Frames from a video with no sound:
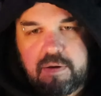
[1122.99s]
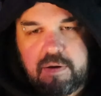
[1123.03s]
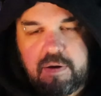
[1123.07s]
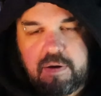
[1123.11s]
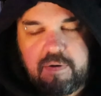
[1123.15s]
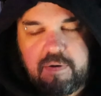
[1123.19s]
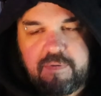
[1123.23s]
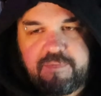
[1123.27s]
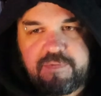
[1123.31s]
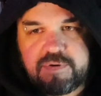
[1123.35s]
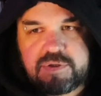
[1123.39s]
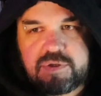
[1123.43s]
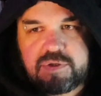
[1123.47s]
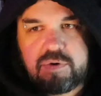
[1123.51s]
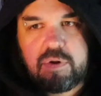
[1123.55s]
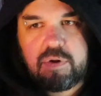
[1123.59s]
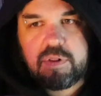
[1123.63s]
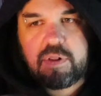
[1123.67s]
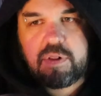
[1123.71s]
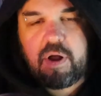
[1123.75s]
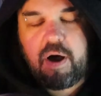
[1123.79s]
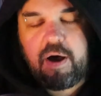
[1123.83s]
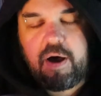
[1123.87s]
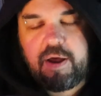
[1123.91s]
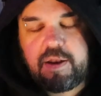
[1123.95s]
uh, for Duo
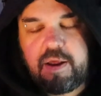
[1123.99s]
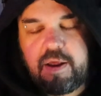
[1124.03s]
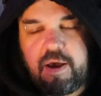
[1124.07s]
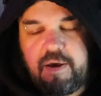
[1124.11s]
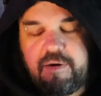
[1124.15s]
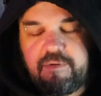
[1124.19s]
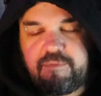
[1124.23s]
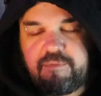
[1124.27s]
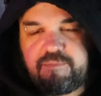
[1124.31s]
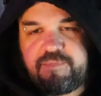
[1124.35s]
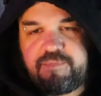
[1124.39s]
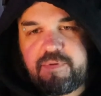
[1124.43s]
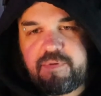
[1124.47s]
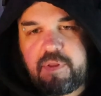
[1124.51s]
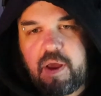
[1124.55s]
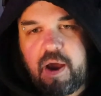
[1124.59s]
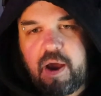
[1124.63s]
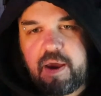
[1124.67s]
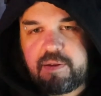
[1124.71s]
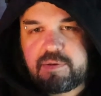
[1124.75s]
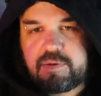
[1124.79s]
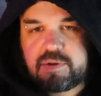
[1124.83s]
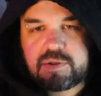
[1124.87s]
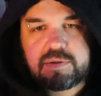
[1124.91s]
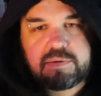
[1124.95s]
Lon i've
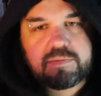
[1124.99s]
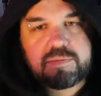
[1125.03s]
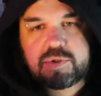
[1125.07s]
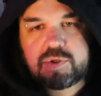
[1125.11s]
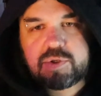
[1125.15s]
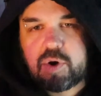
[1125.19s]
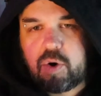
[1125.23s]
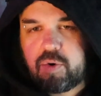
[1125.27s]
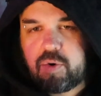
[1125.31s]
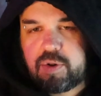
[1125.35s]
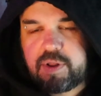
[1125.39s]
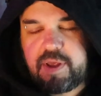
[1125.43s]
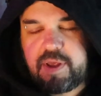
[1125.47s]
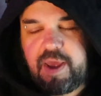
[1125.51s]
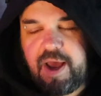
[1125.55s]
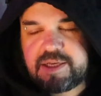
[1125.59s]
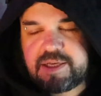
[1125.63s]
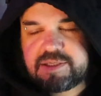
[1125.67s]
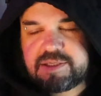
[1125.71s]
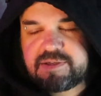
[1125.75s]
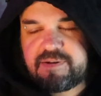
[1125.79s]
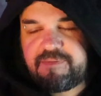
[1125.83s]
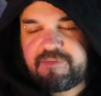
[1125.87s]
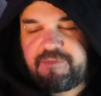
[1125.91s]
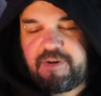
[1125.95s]
i totally
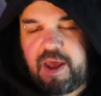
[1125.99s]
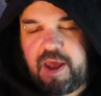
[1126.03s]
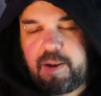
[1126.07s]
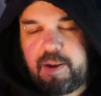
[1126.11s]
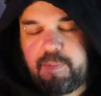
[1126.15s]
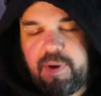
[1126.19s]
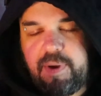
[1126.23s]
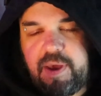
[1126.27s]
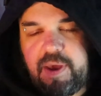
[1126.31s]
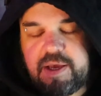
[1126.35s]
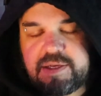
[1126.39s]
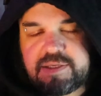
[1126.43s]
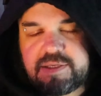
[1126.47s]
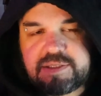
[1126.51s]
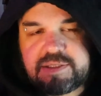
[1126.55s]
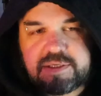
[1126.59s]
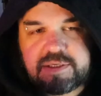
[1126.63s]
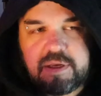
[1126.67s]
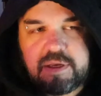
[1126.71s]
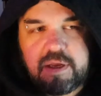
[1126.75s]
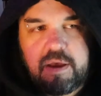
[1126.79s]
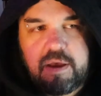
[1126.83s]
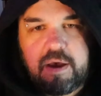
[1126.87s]
has a fan base